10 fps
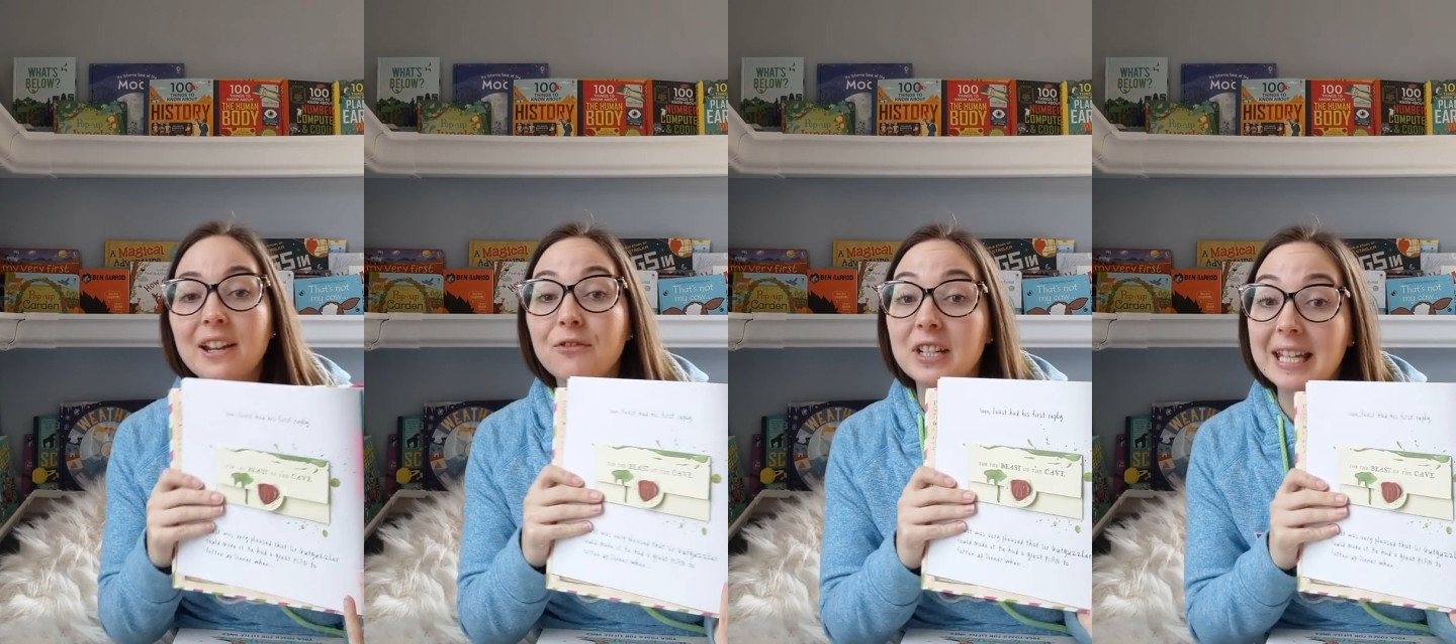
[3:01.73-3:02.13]

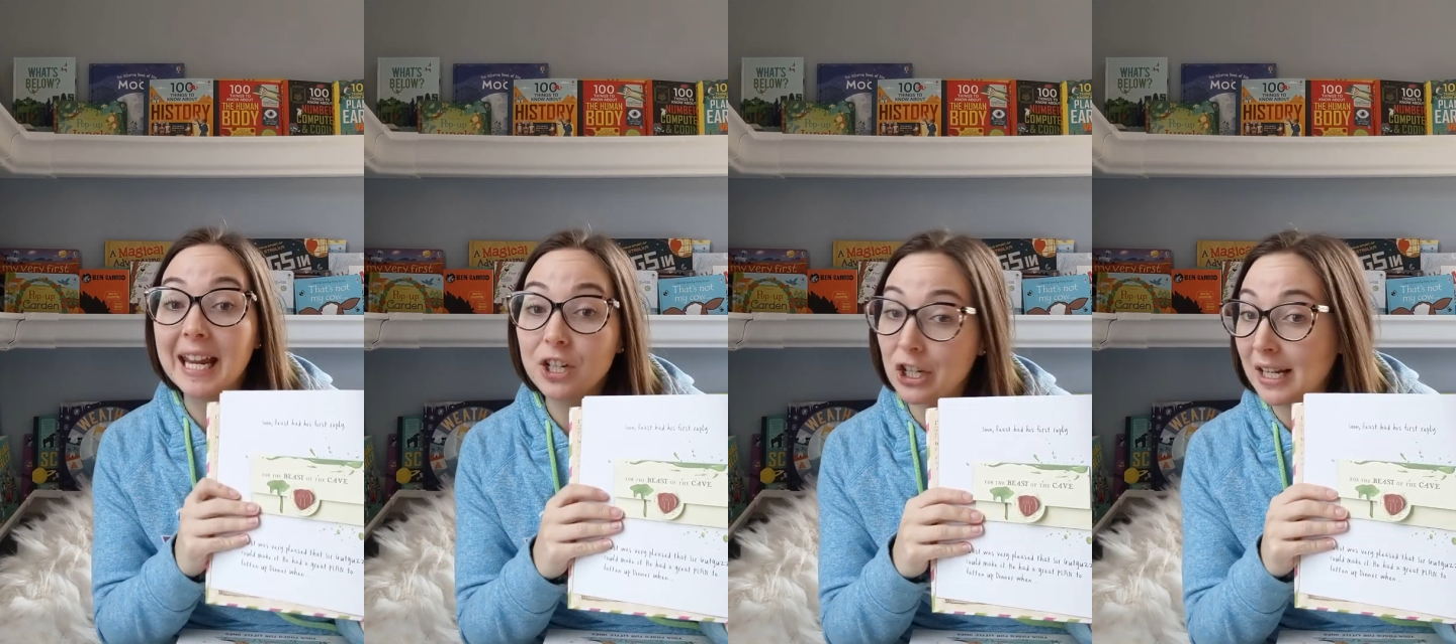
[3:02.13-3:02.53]

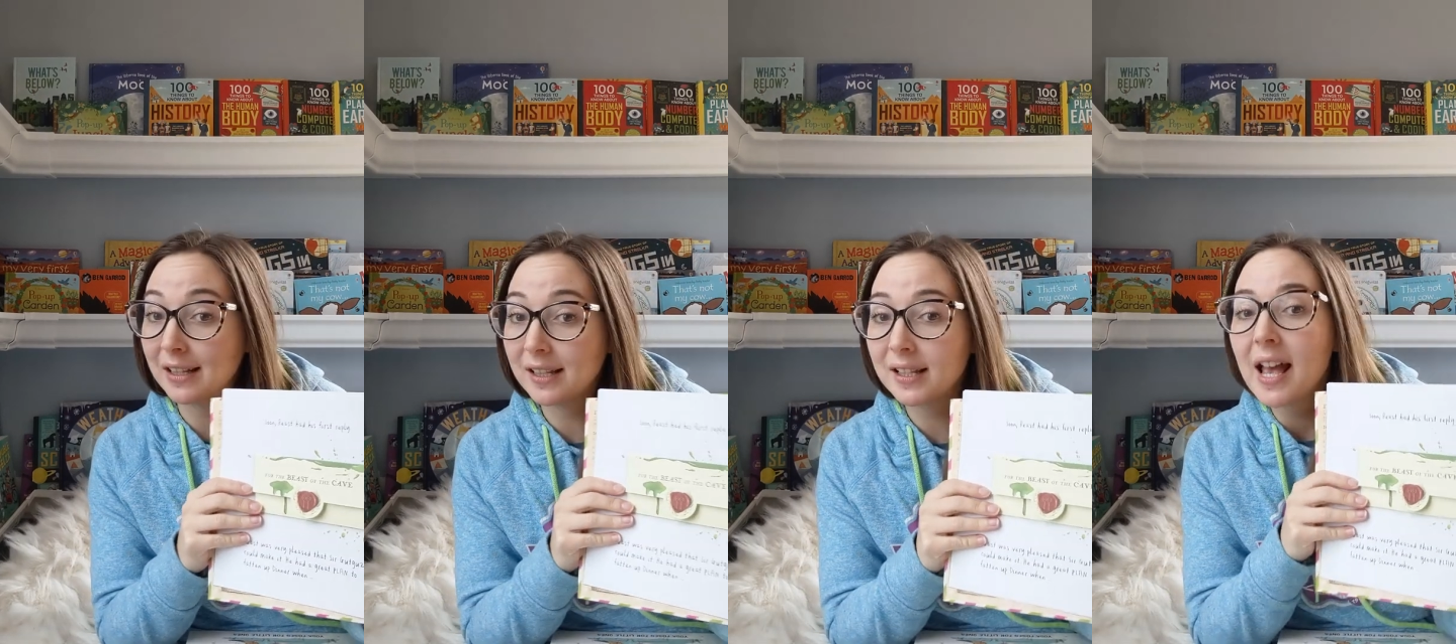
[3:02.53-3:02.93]

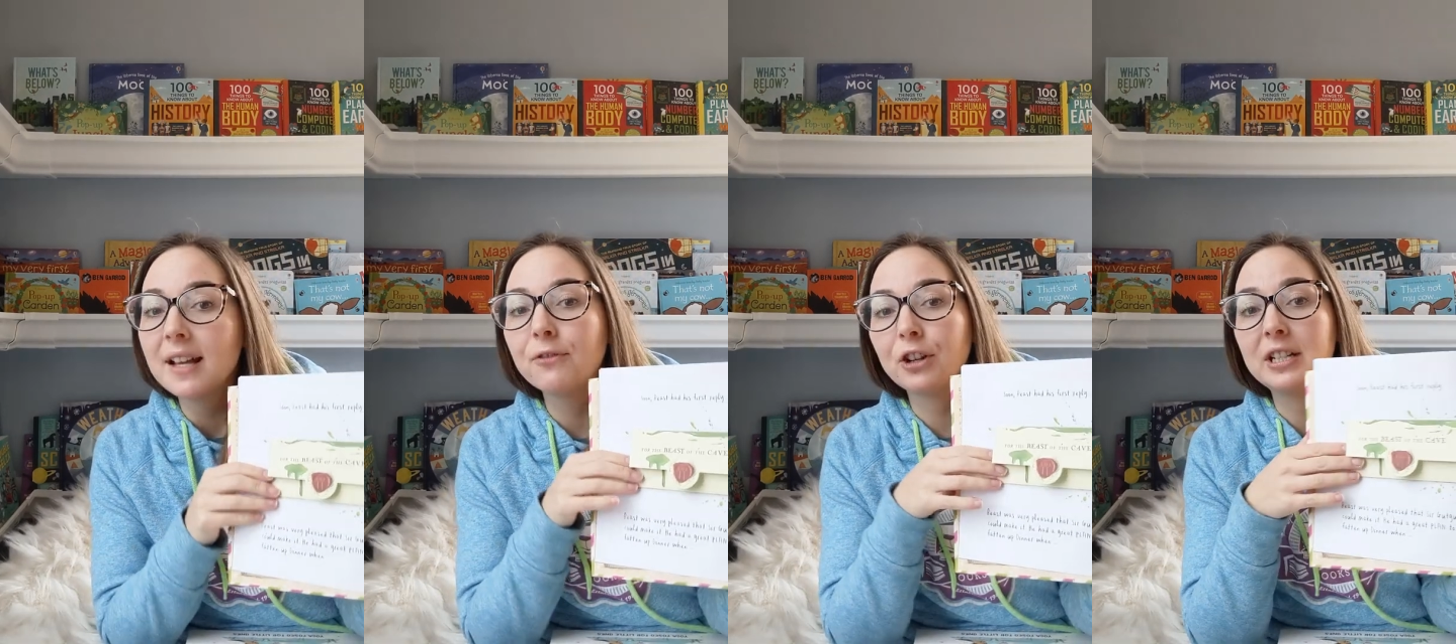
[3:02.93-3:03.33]
invitations
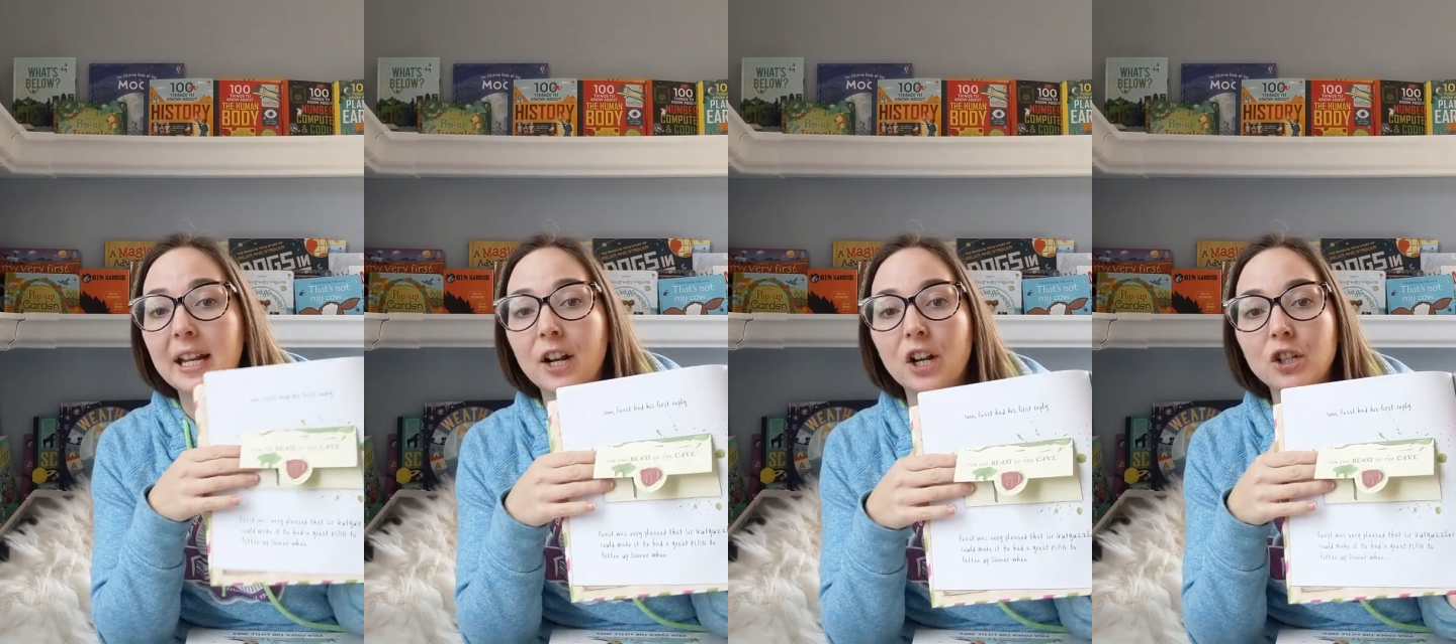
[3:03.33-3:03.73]
for
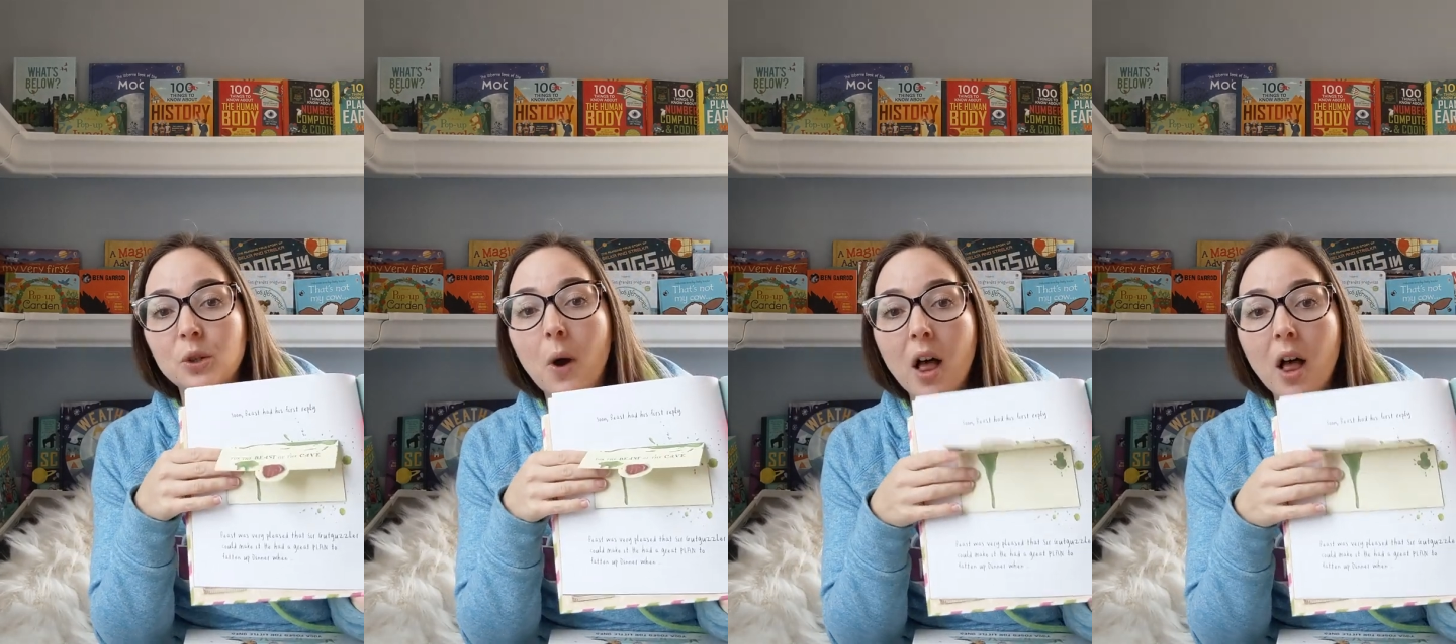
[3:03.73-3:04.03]
dinner to